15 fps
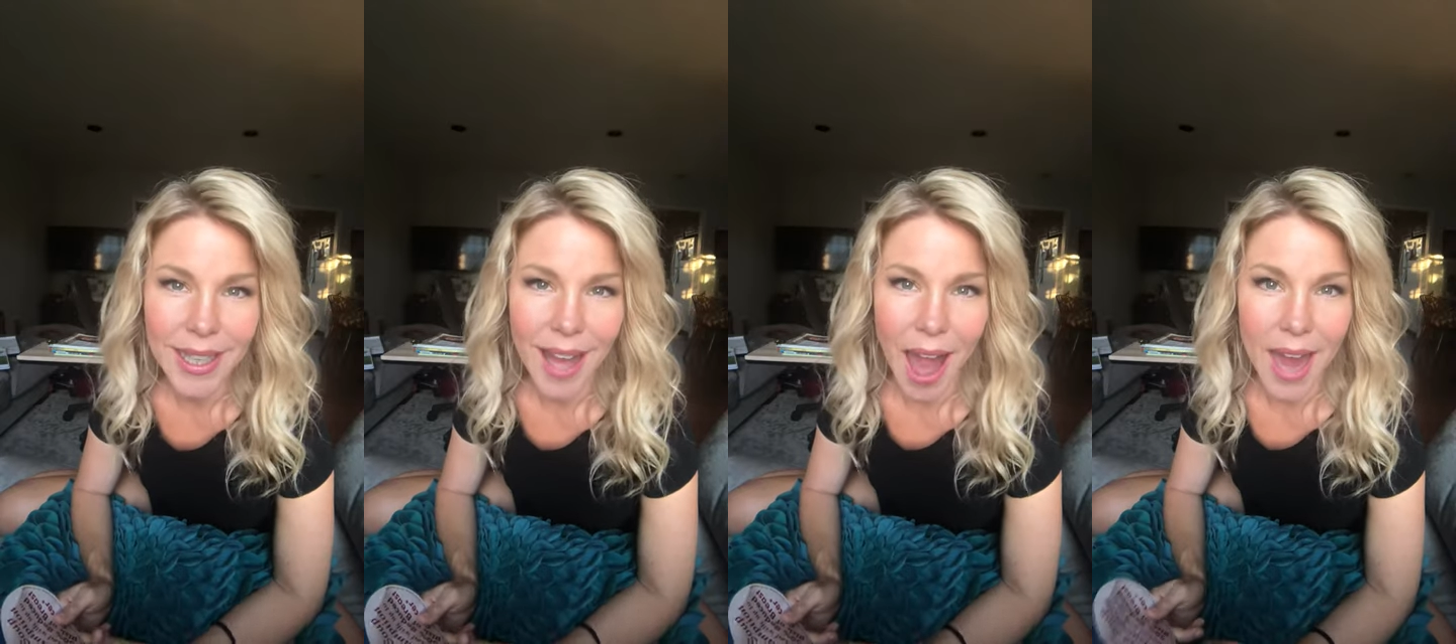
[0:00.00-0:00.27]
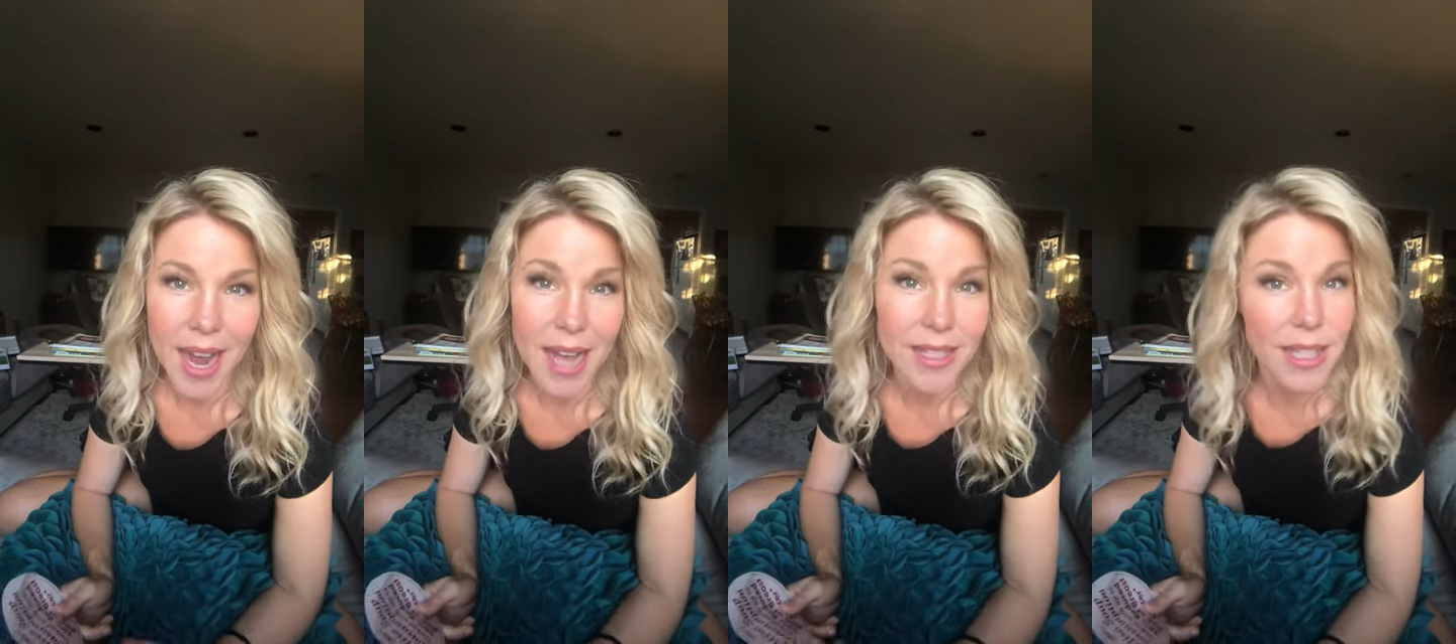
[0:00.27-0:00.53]

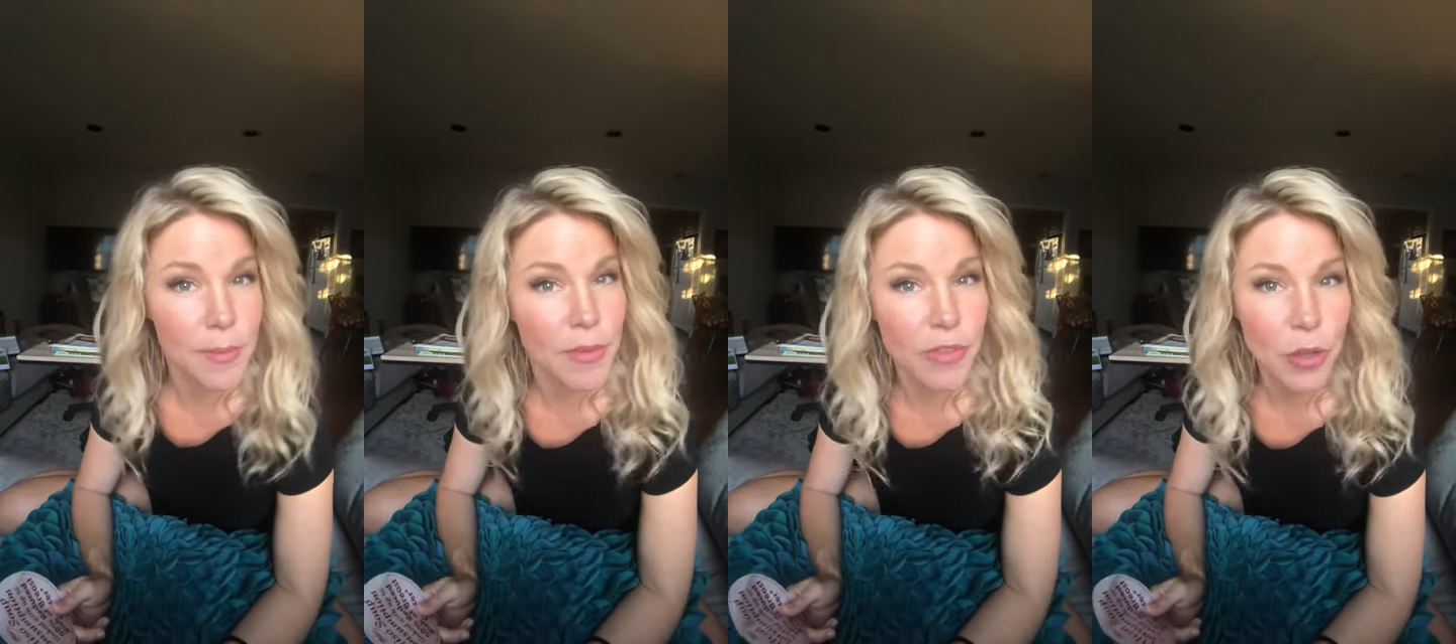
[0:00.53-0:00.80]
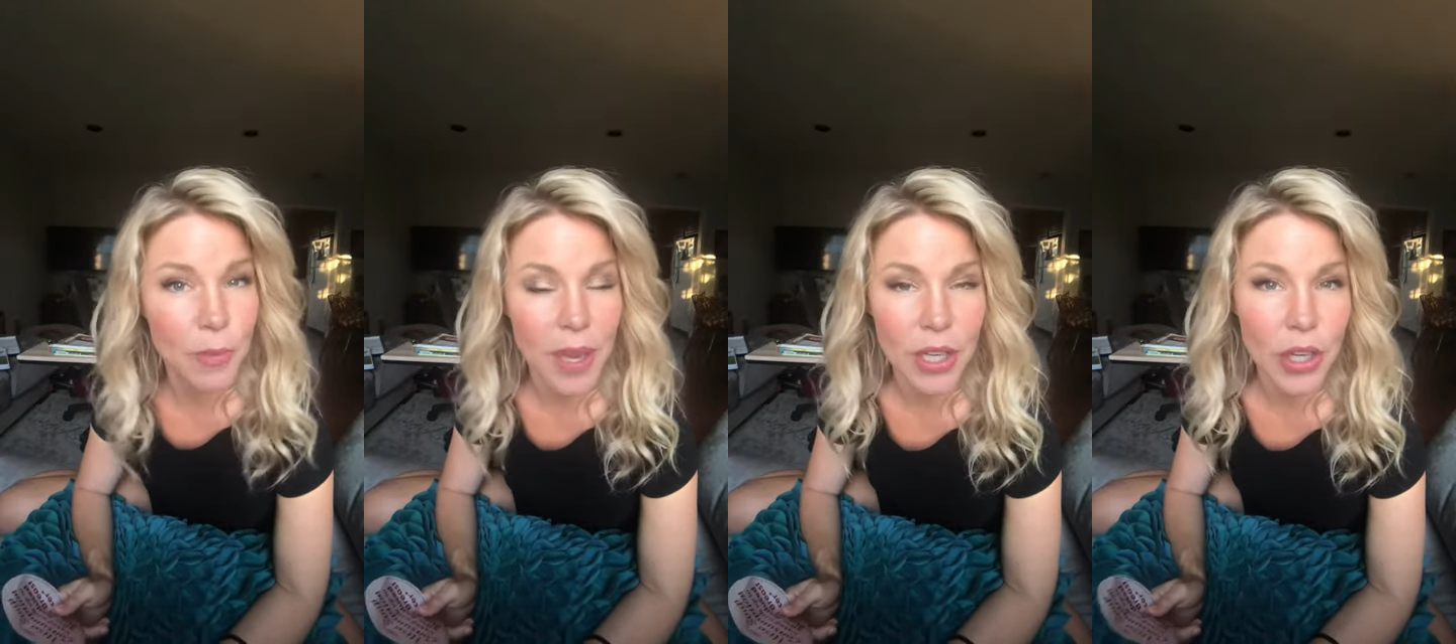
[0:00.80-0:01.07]
And as some of
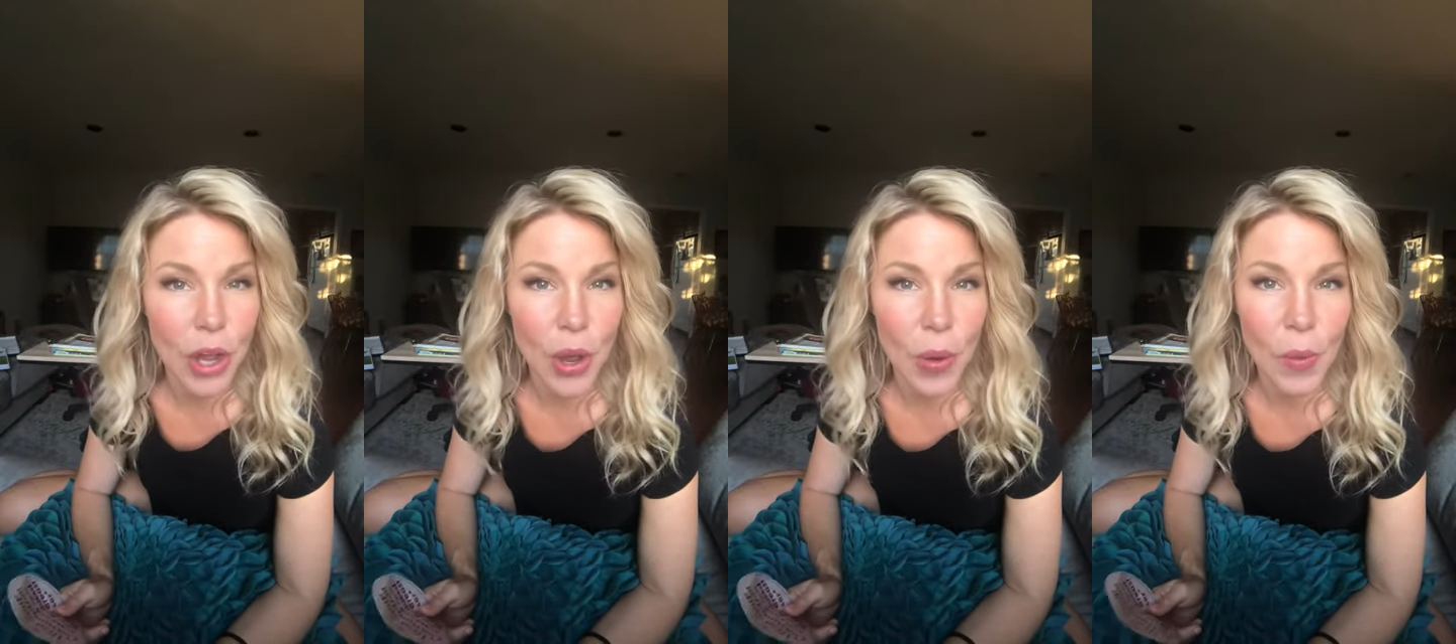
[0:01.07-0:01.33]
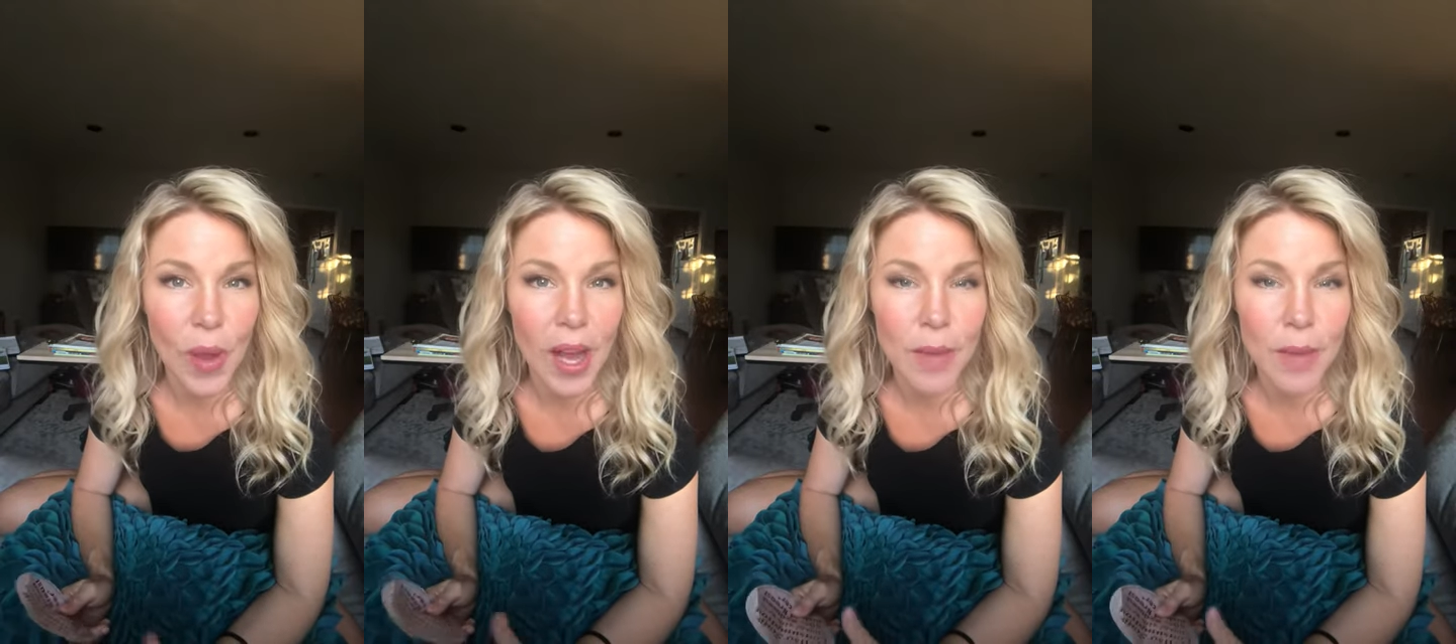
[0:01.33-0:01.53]
you may know,